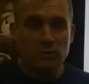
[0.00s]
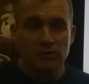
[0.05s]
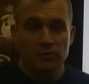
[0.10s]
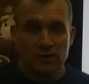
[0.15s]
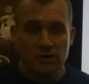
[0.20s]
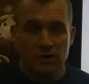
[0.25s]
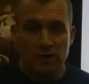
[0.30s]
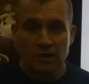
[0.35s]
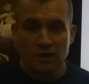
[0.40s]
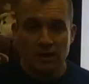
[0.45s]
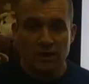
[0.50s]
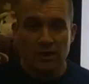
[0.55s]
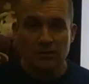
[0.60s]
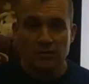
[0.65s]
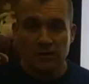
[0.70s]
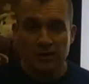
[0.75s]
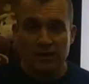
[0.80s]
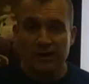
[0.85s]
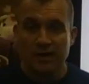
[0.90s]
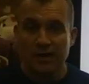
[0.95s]
with a client
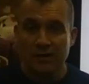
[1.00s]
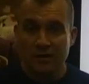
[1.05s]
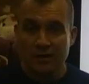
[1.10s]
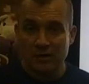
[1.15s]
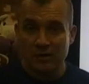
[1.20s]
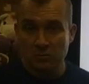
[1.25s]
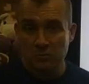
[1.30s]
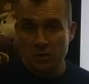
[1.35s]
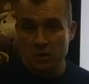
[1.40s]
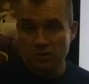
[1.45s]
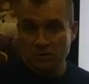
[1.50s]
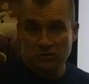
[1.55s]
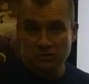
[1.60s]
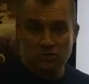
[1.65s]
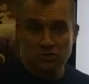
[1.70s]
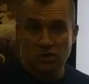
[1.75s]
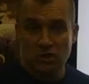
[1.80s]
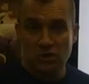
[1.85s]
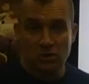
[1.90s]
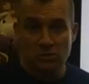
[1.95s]
right now on a March
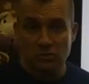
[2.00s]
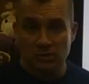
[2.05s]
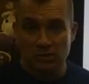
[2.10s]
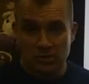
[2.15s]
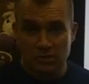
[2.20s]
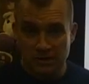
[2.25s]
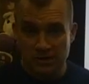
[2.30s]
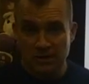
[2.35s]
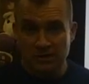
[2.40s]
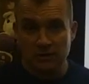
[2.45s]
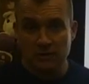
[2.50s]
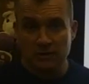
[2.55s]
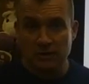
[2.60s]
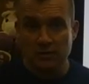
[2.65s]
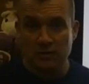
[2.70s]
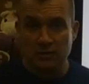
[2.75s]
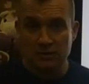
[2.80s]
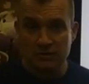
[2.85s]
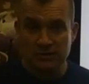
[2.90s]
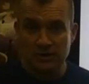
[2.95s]
show and nailing it
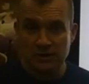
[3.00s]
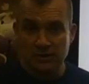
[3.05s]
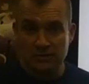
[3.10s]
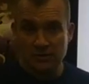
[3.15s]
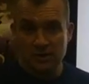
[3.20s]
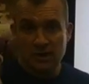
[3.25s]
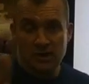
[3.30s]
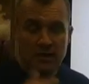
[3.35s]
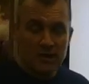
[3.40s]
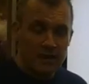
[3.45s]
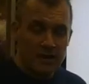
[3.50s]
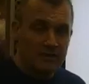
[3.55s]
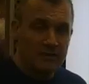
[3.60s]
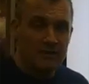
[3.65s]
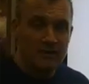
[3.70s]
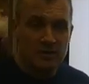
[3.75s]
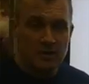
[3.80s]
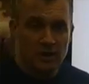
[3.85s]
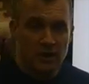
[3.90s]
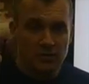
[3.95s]
all down. And
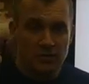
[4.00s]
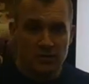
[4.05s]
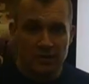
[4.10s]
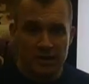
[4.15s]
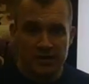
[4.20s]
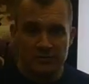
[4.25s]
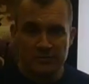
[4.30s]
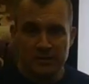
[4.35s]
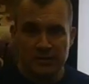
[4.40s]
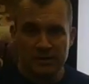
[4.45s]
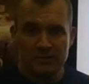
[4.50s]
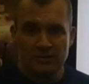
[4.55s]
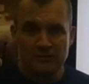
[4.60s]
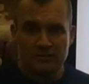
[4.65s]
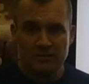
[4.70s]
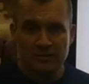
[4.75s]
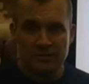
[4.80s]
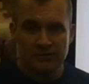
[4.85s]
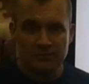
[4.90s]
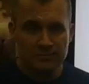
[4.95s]
then the other aspect of
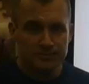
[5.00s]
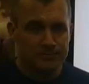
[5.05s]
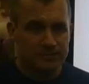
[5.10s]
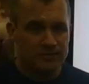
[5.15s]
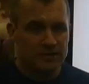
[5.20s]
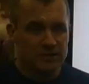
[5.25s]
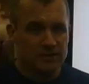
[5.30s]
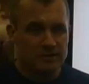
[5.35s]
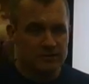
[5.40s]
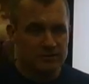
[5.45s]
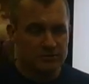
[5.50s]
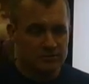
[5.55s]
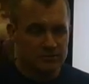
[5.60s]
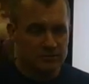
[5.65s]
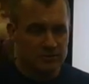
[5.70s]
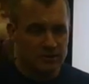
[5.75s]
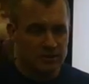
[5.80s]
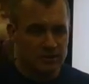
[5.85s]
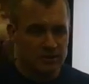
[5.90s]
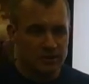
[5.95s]
this
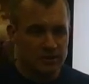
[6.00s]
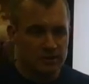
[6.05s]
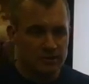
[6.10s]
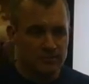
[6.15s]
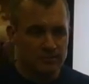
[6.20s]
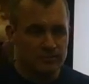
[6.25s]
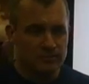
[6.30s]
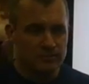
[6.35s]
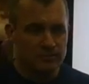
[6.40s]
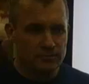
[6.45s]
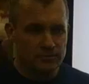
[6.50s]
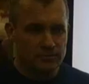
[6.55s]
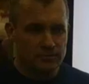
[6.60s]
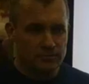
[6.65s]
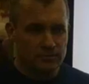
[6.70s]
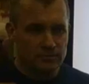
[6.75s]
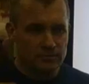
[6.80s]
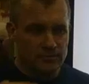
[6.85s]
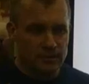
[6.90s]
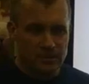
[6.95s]
is
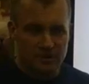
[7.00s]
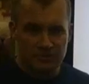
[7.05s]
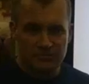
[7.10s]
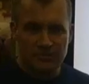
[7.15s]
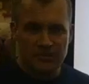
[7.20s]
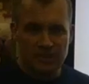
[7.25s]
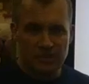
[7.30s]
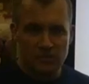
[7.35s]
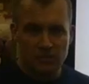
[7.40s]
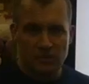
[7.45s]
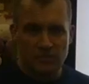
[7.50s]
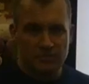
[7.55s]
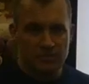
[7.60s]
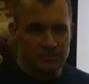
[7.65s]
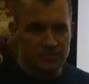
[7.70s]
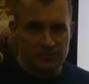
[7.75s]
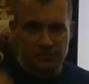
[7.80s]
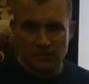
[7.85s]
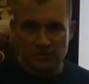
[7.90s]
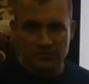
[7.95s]
you got to follow up.
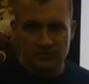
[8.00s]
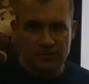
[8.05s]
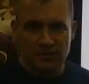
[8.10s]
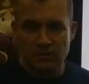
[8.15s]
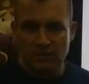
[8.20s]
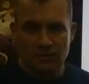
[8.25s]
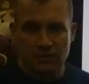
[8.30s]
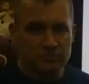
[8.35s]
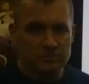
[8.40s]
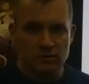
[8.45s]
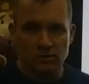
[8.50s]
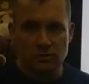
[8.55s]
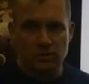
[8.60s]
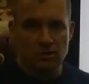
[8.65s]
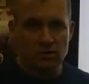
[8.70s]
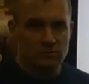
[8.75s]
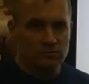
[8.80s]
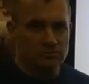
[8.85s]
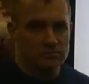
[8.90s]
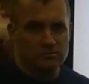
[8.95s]
If you don't follow up, don't
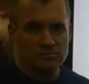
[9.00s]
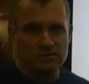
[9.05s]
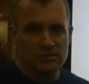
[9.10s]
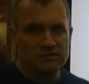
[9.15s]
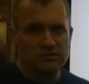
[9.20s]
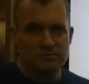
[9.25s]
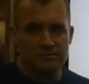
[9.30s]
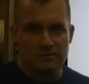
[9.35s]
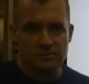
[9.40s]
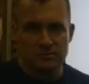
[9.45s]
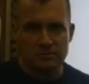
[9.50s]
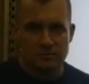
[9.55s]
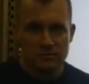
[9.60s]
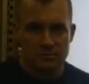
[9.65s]
go. It's that simple.